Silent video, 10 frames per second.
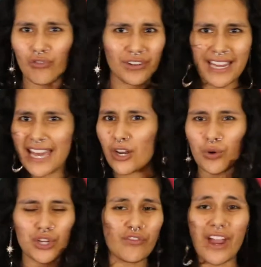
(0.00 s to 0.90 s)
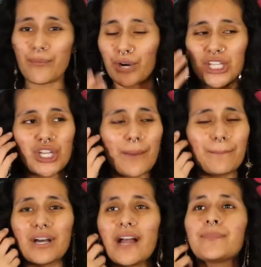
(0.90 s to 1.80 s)
not lowering your vibration,
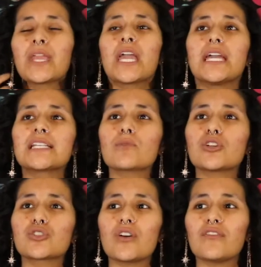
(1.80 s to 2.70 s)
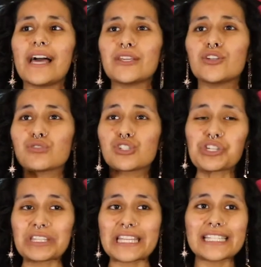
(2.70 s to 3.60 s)
but it's more so of like,
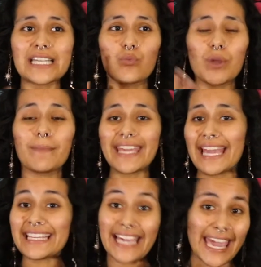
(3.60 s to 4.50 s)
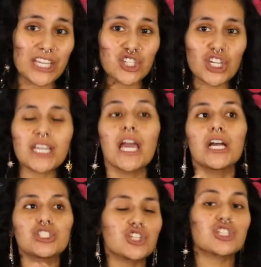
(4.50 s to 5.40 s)
certain things that we may engage in
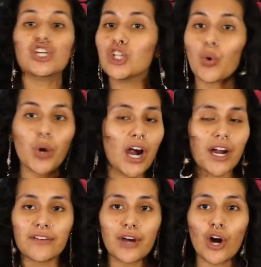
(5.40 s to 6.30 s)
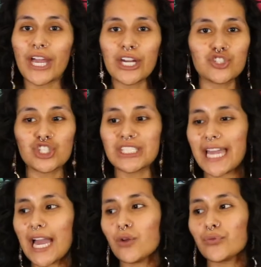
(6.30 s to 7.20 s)
just could lower our energy
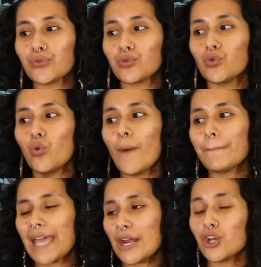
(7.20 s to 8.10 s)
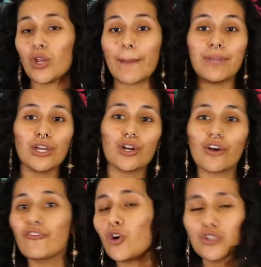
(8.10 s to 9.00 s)
down through, I don't know, like being on
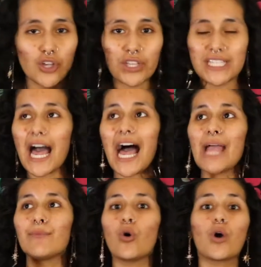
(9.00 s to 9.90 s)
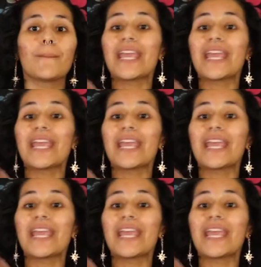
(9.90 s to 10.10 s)
our phones all the time, or